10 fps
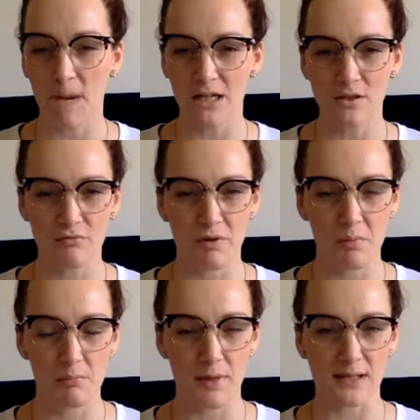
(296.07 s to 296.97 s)
don't
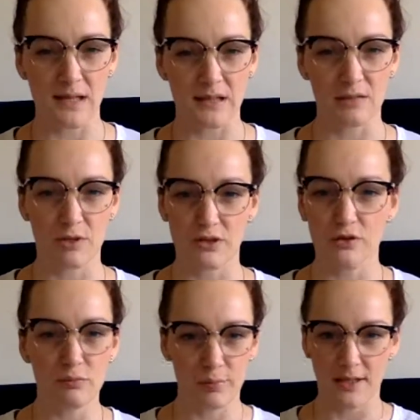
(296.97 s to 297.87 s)
remember exactly what you
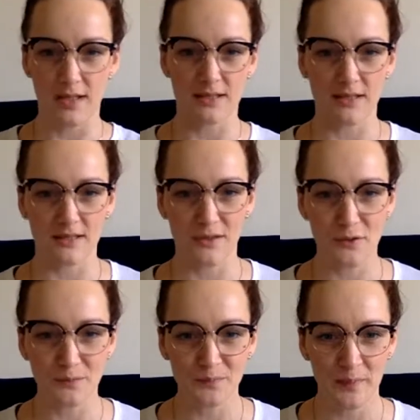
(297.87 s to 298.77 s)
do, but let us
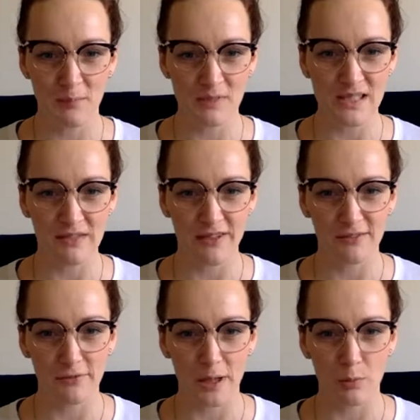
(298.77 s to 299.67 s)
know. Miss Lavelle,
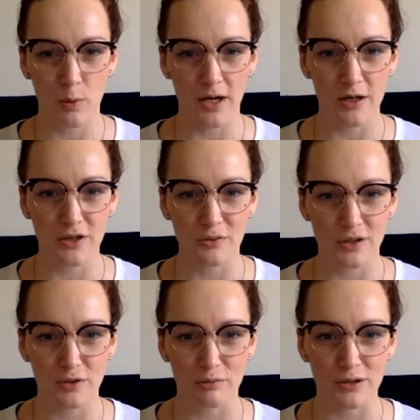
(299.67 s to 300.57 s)
where are you in
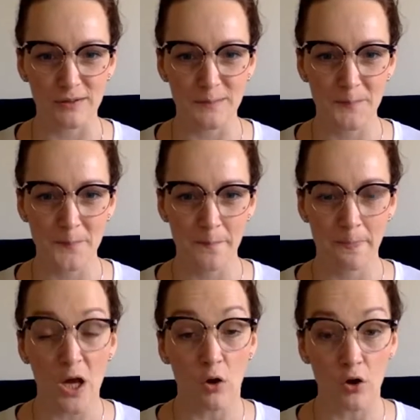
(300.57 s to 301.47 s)
the world?
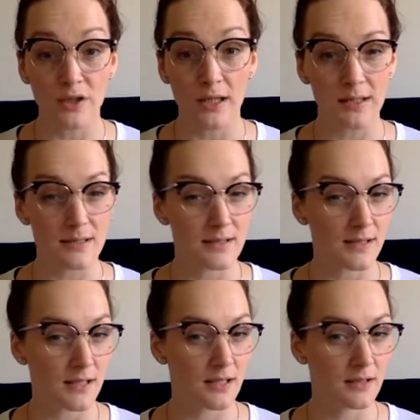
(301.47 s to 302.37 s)
Ronja is
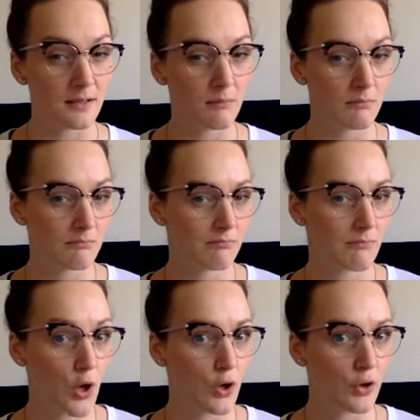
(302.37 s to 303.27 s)
in
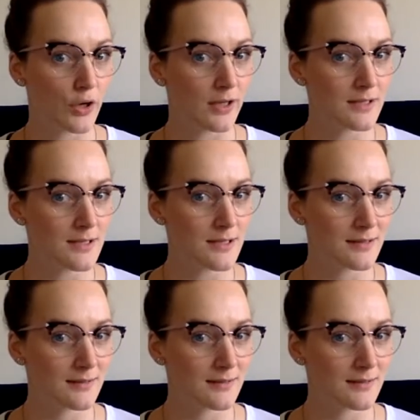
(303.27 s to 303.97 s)
Holland,